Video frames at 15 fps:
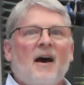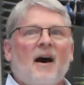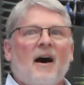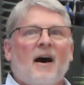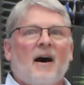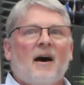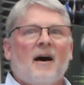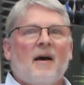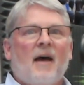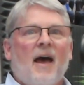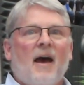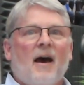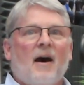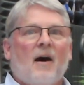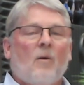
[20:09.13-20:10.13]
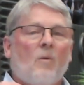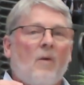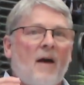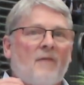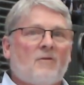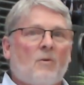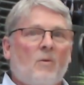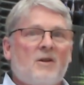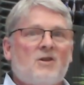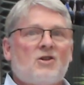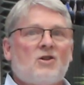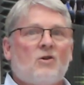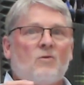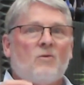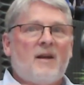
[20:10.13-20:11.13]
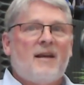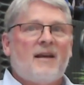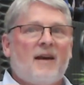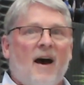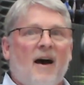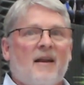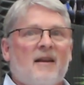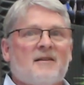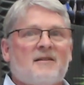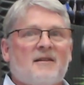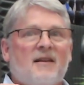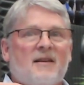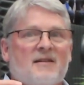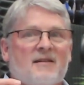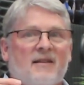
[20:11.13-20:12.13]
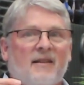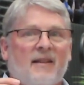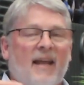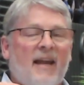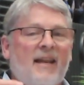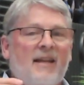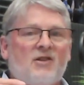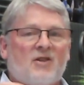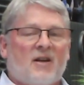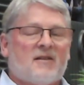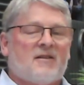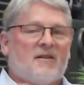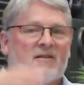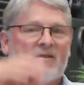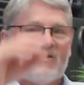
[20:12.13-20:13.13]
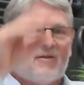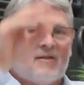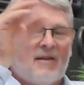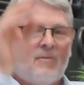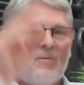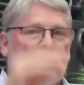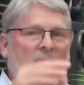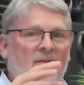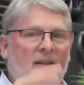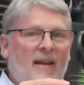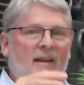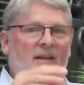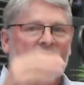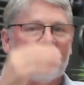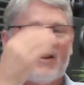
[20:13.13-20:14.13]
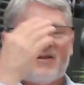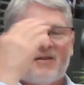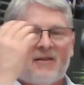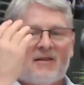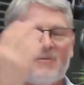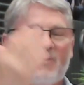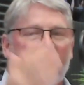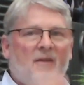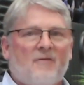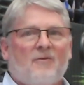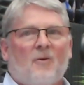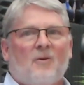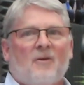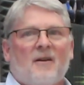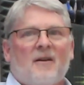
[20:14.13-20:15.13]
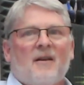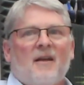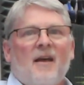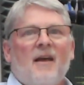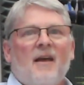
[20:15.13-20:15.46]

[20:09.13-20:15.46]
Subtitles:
after which Greek goddess is Lady Justice, our symbol of Lady Justice, blindfolded,